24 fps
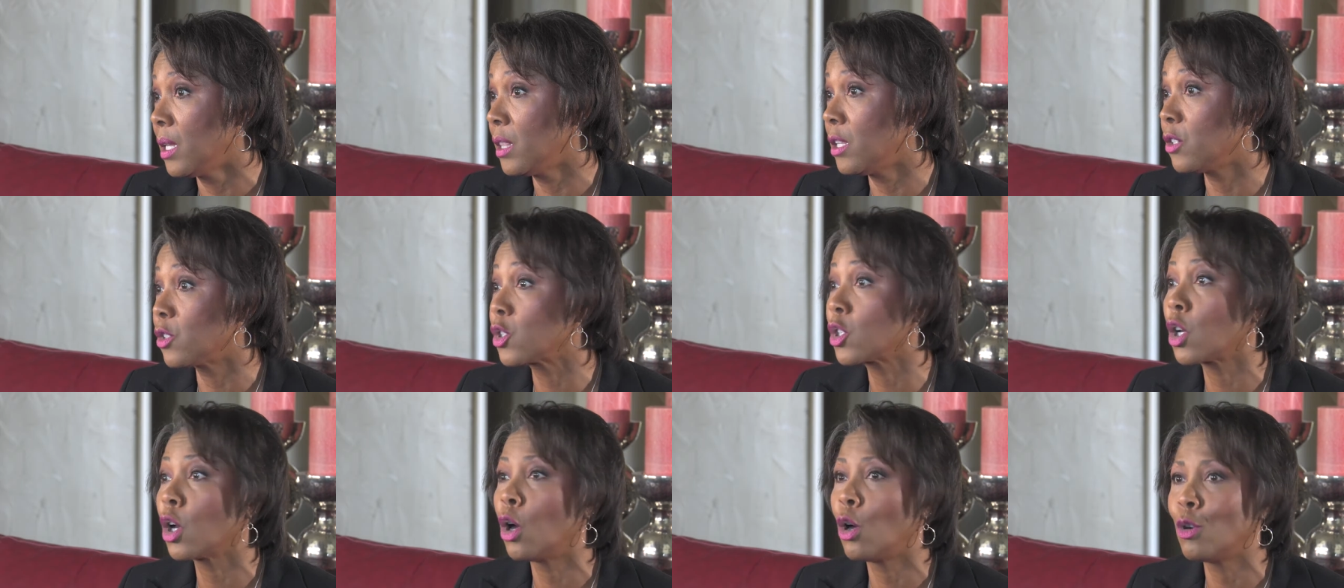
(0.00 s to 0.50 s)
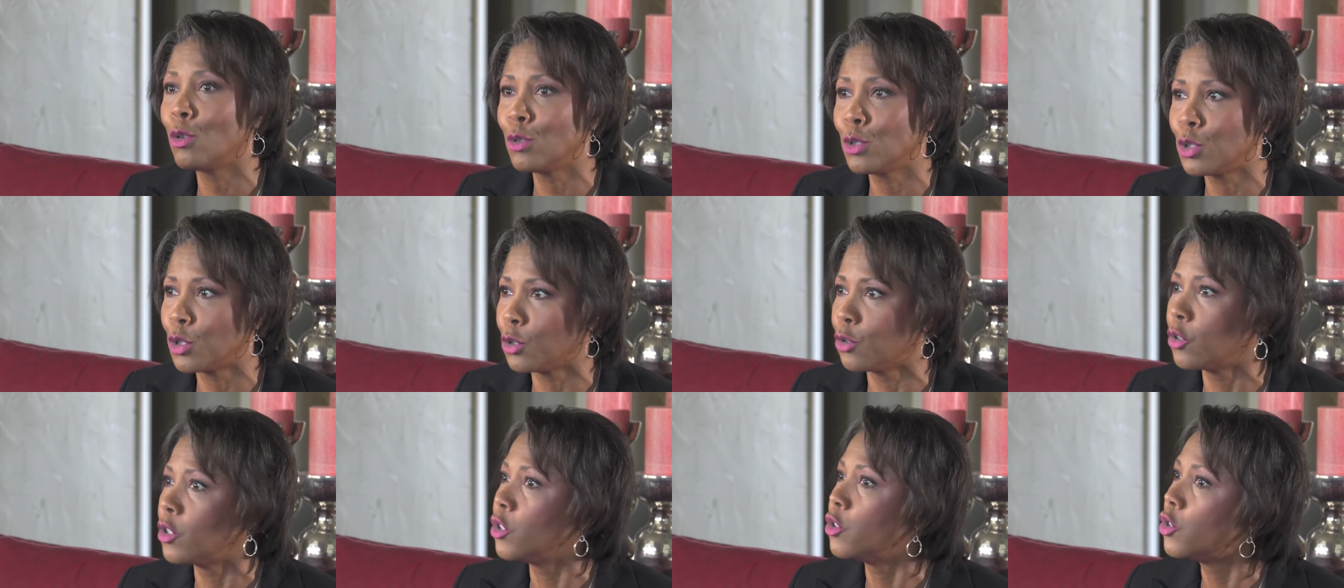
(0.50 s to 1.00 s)
there's
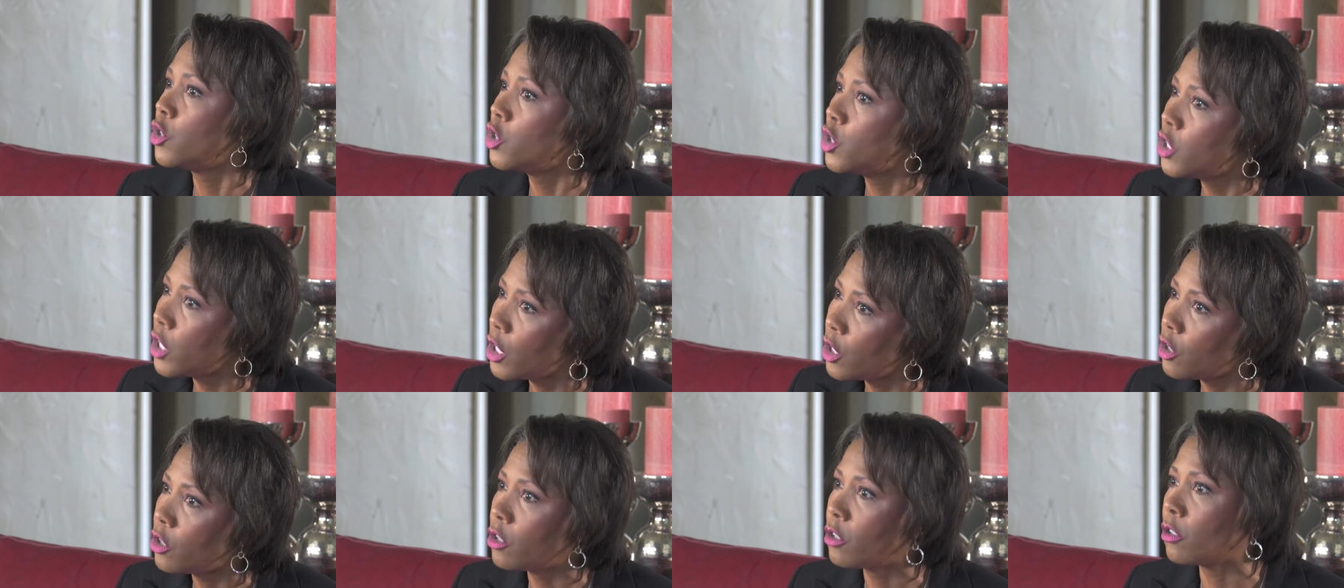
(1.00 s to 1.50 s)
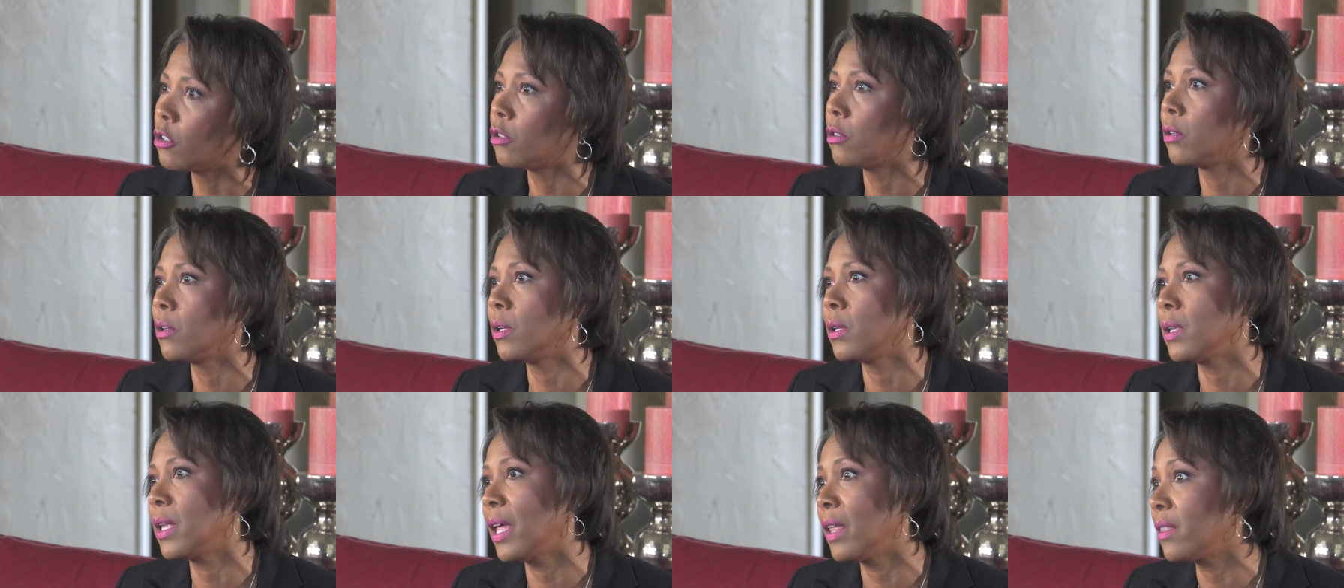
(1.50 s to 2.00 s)
culture, there's
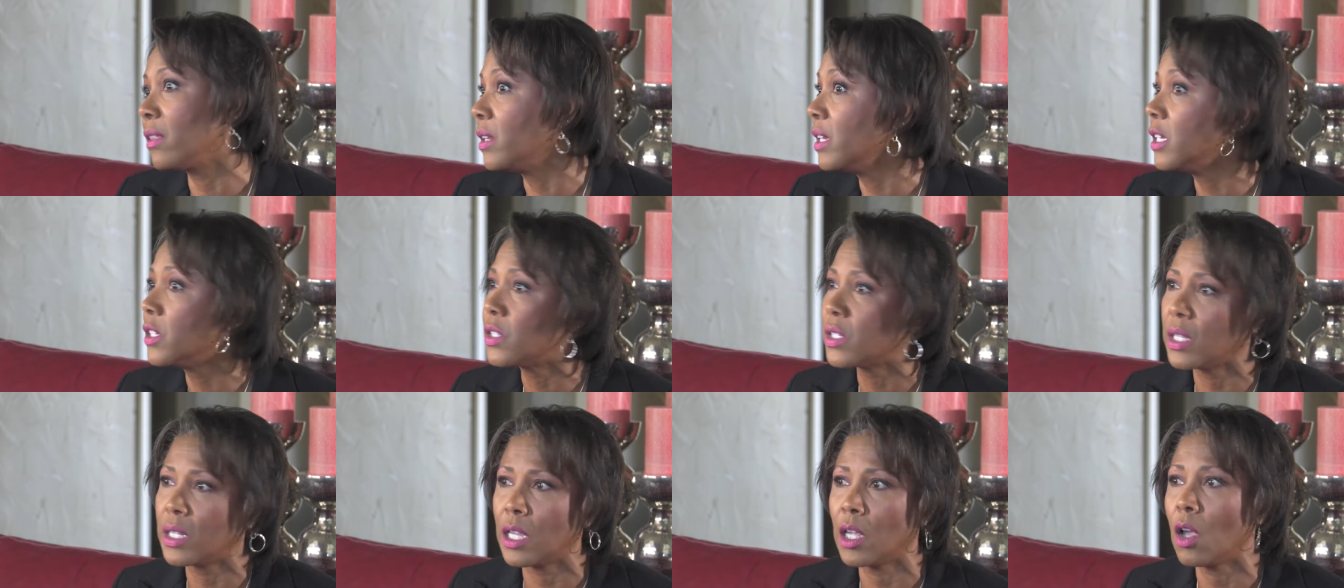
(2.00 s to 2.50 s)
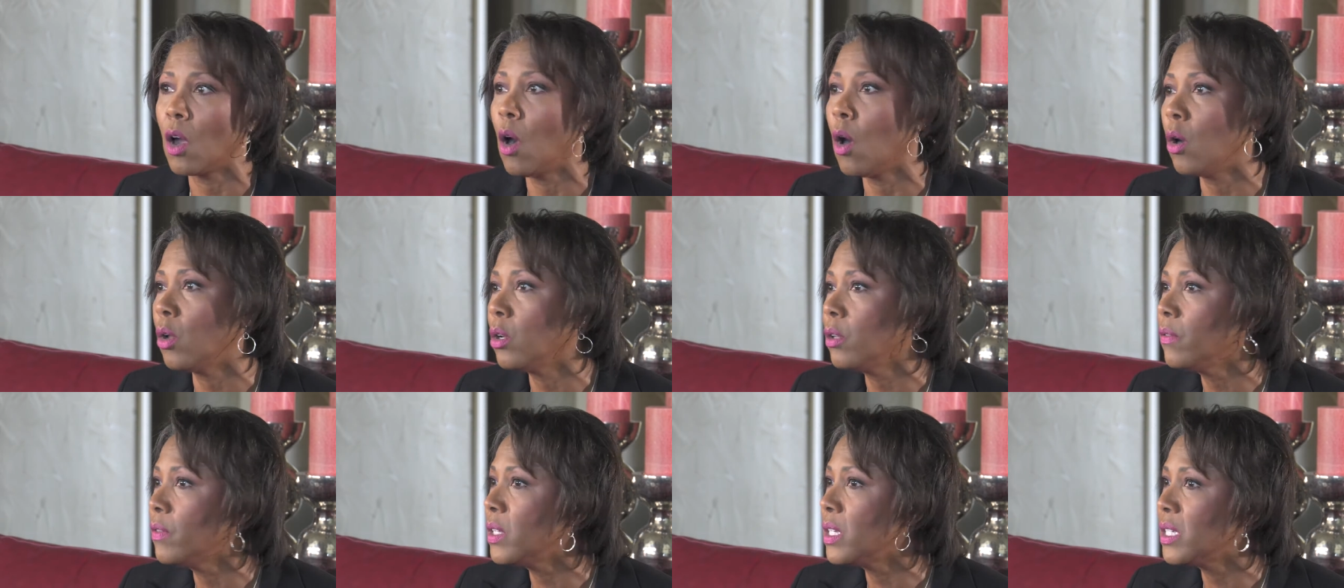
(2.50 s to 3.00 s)
gender, ethnicity,
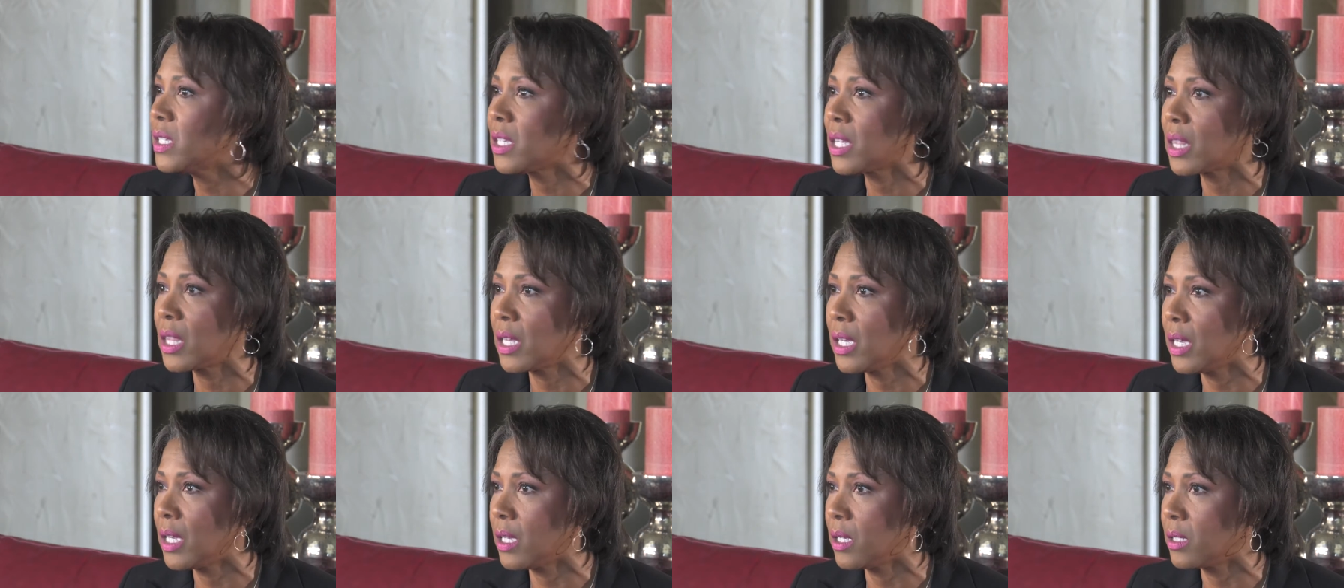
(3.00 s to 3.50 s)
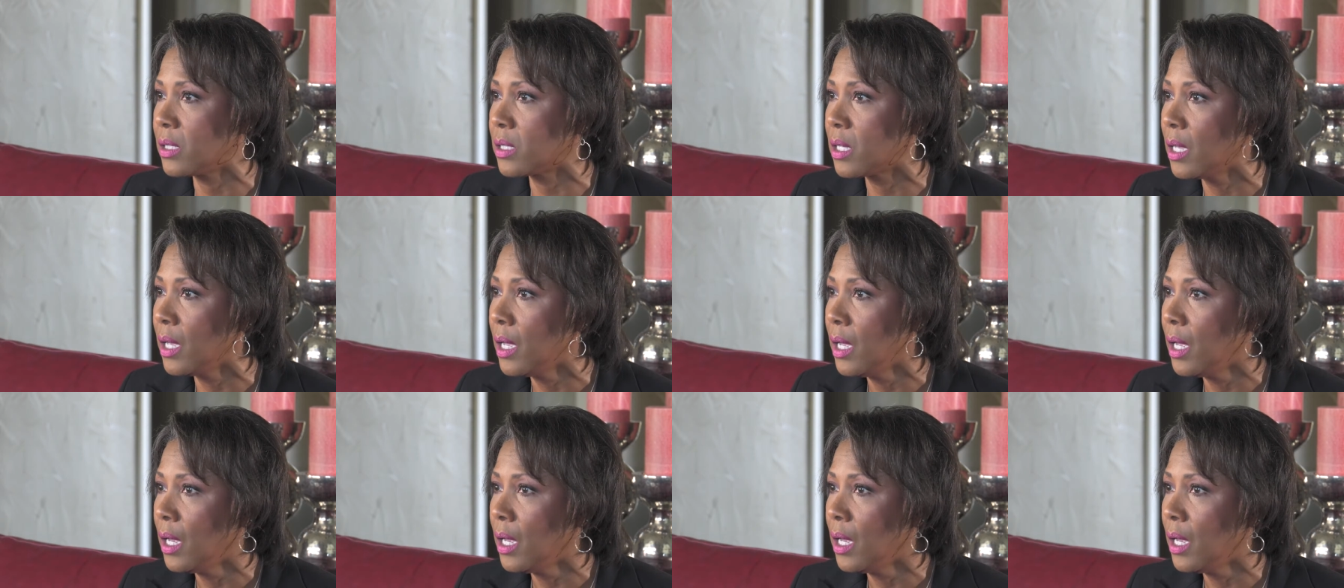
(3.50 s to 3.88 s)
all of these things